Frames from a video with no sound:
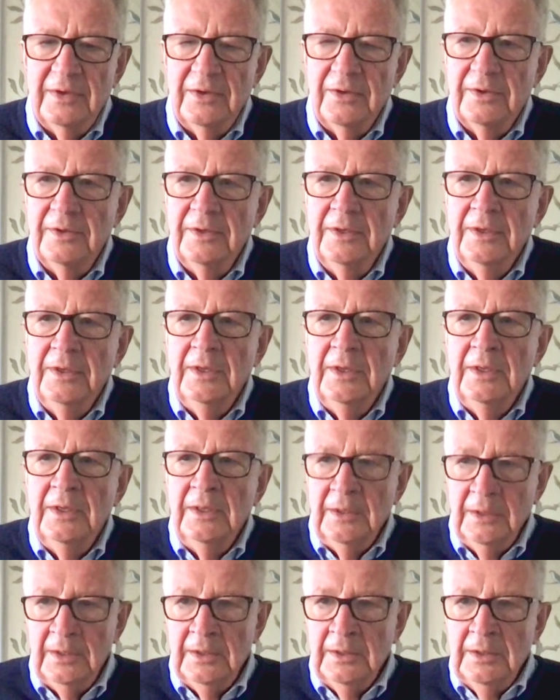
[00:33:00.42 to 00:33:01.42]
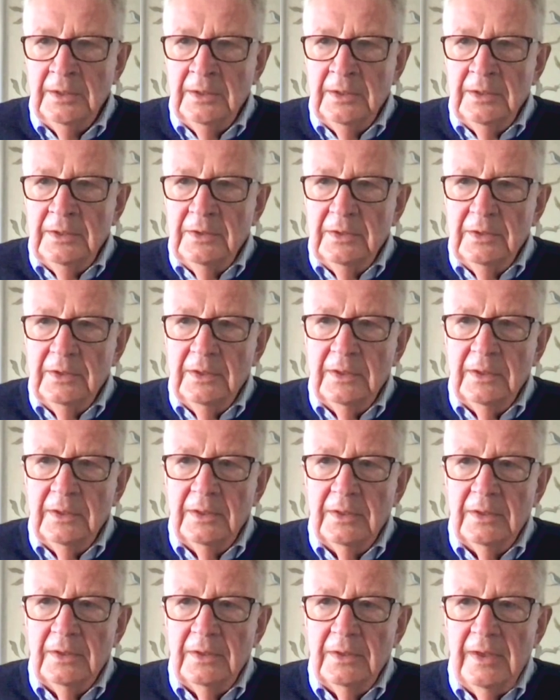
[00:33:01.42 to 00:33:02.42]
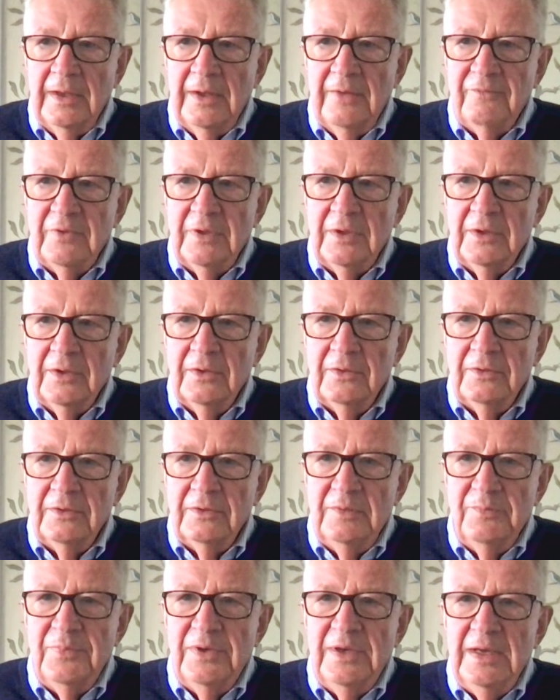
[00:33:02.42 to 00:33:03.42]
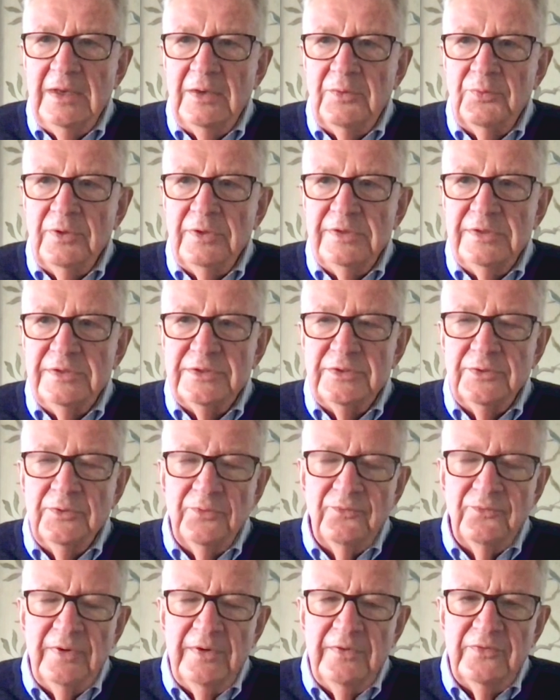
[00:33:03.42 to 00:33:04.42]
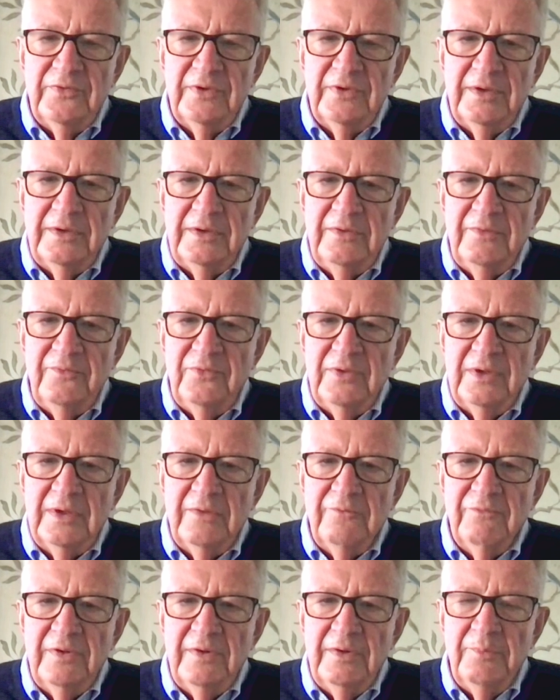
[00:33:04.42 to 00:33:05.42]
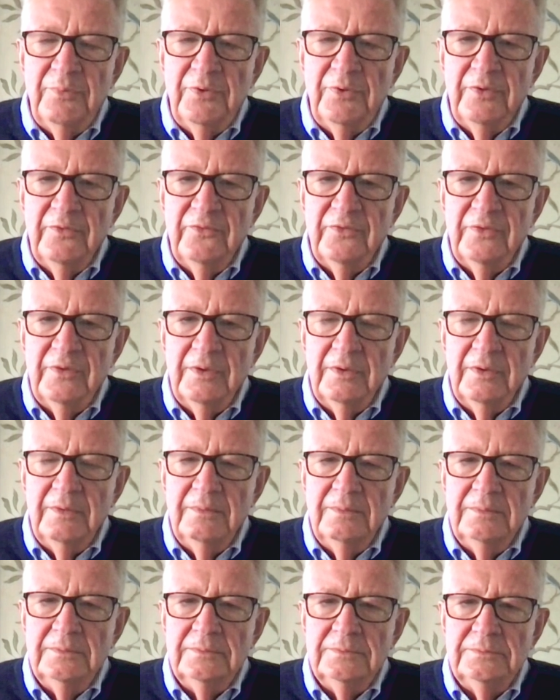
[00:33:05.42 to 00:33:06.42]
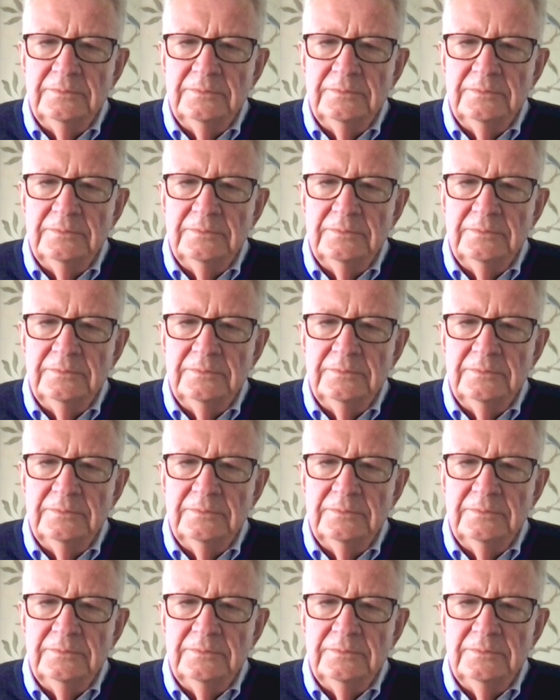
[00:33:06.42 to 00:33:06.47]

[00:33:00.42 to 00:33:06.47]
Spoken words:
that are having a debate which is not very scientific and very personal.